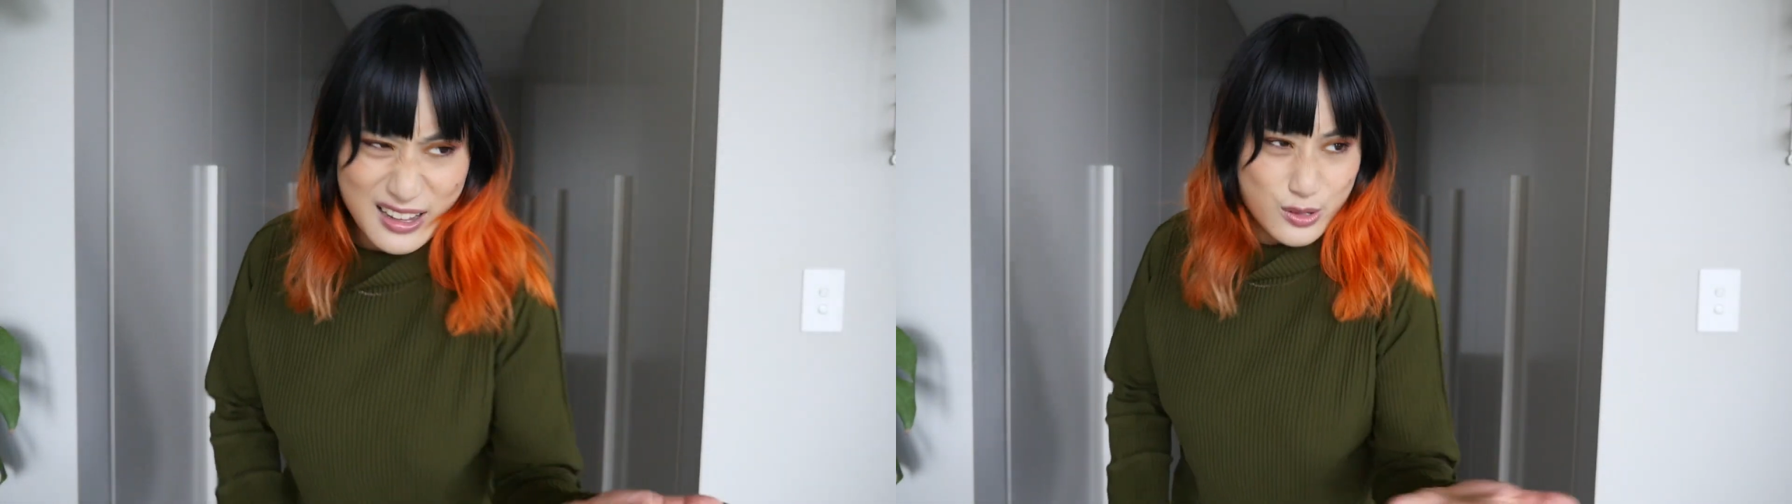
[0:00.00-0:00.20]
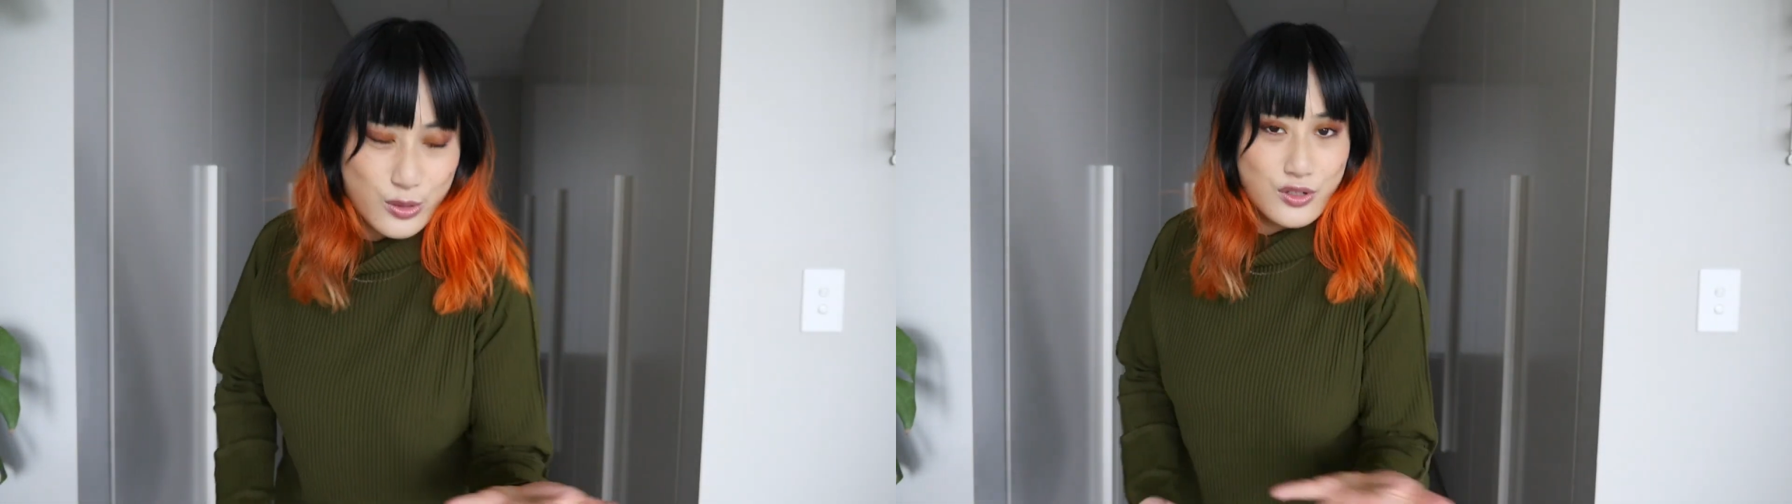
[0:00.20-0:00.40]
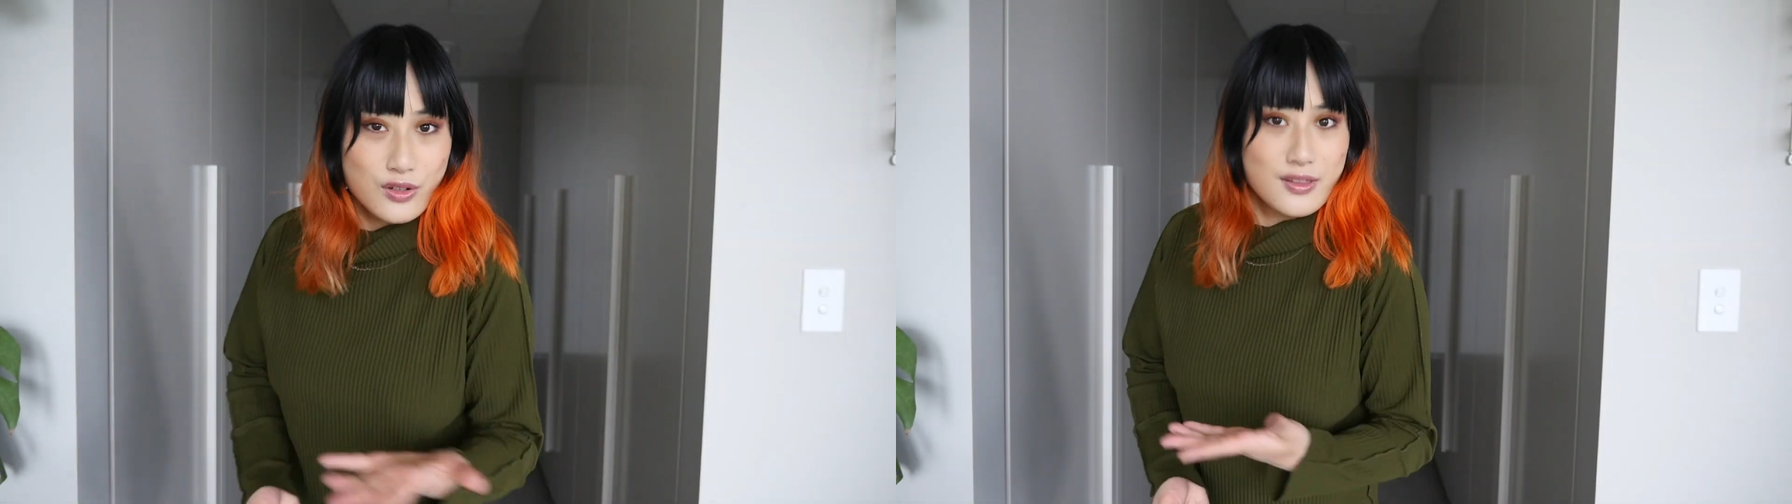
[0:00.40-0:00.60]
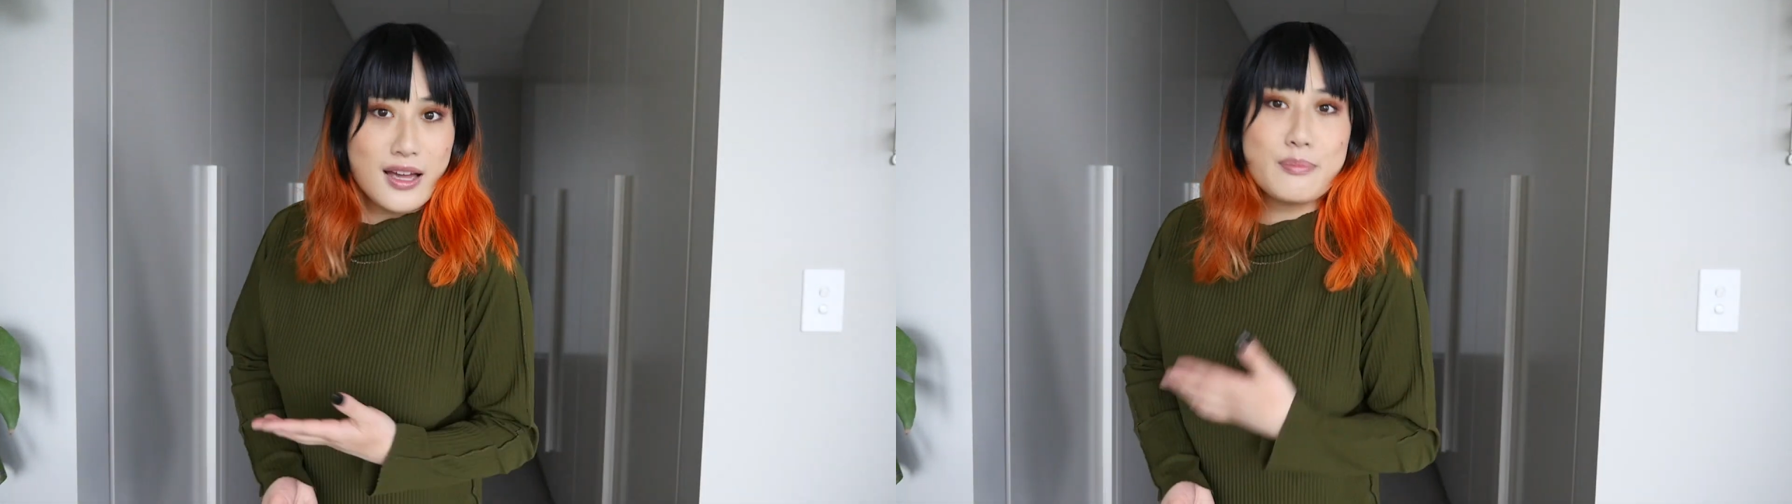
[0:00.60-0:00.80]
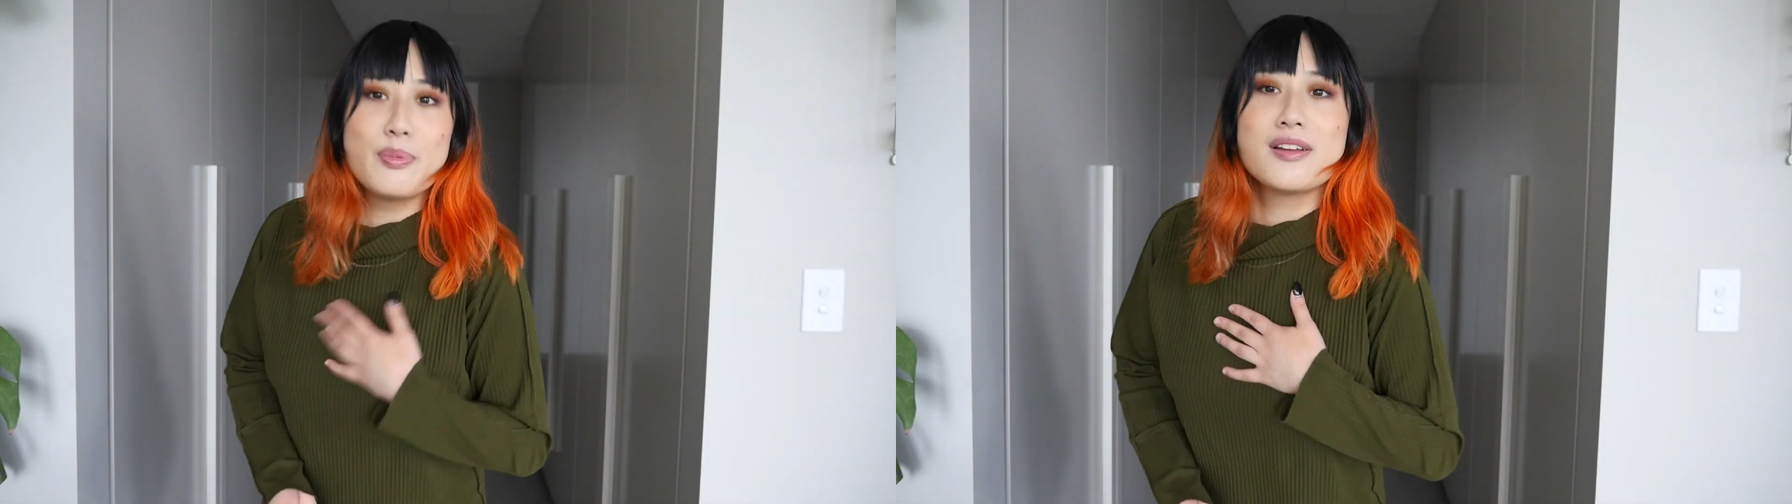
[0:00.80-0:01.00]
could do
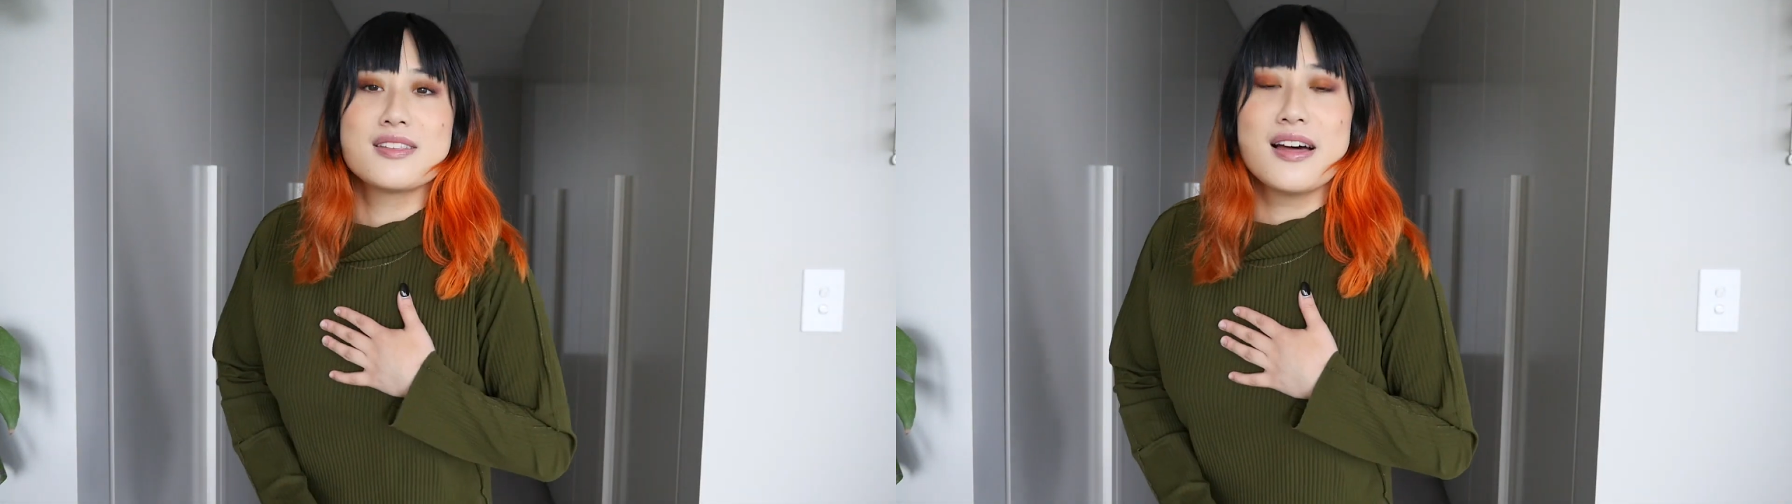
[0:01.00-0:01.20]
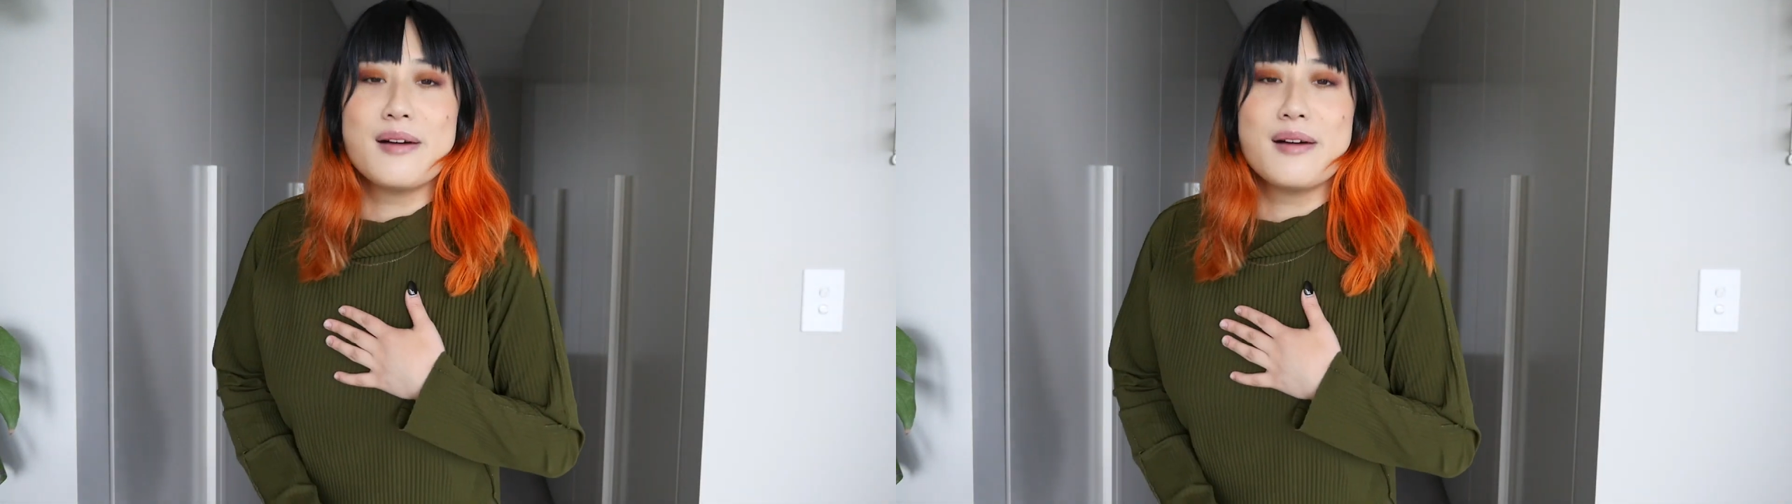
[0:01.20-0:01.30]
that, but